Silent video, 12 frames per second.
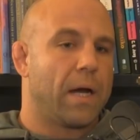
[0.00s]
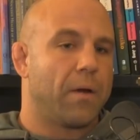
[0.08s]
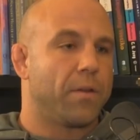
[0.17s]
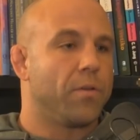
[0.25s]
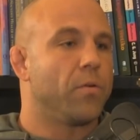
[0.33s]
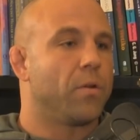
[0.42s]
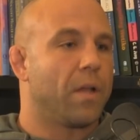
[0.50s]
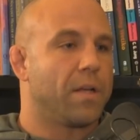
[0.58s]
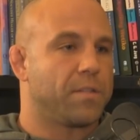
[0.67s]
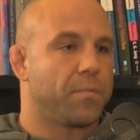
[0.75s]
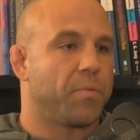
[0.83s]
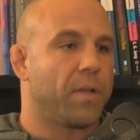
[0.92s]
how to
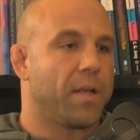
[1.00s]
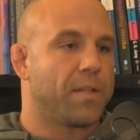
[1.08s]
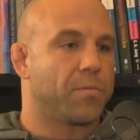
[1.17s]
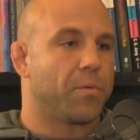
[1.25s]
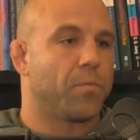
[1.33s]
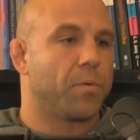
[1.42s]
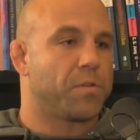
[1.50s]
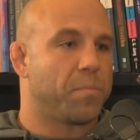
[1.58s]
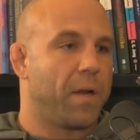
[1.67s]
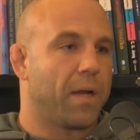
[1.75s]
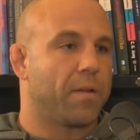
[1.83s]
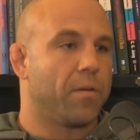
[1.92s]
utilize the plants with
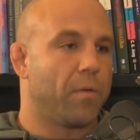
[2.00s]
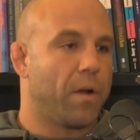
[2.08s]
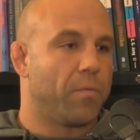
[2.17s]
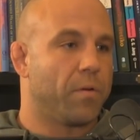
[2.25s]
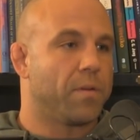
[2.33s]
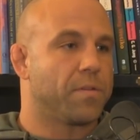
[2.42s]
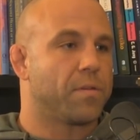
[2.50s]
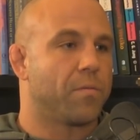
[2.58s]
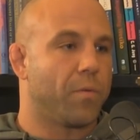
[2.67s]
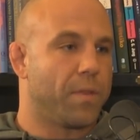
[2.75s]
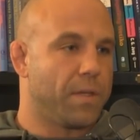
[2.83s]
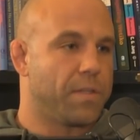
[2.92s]
respect and reverence,
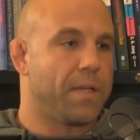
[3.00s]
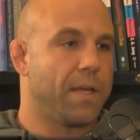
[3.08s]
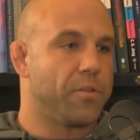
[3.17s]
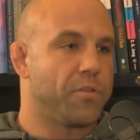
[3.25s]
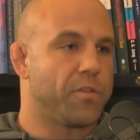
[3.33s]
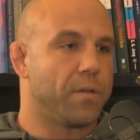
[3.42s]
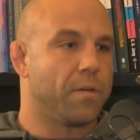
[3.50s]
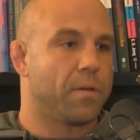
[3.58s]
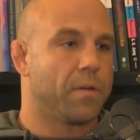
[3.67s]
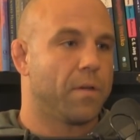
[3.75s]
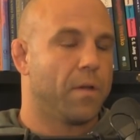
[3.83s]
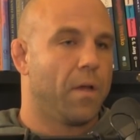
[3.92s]
with
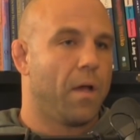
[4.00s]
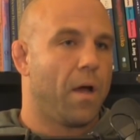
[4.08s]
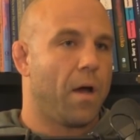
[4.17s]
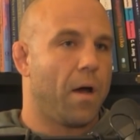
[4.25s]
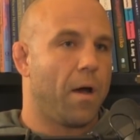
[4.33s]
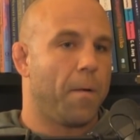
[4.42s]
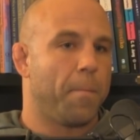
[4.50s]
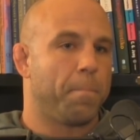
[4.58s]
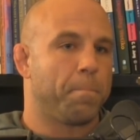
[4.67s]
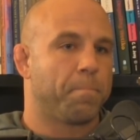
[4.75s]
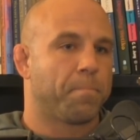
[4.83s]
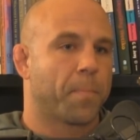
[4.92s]
intention,
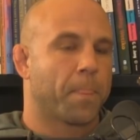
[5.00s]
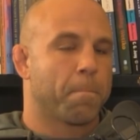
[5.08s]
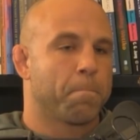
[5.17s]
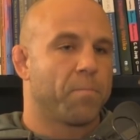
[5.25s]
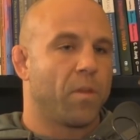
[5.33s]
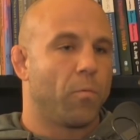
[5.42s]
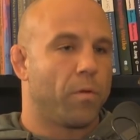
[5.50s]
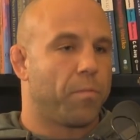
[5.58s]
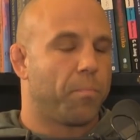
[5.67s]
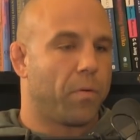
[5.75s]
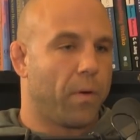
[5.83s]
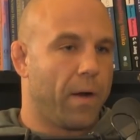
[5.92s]
um,
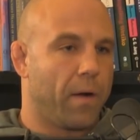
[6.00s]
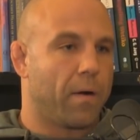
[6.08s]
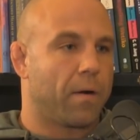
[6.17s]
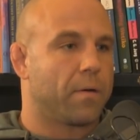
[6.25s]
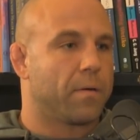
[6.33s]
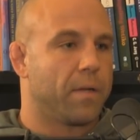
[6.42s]
with prayer.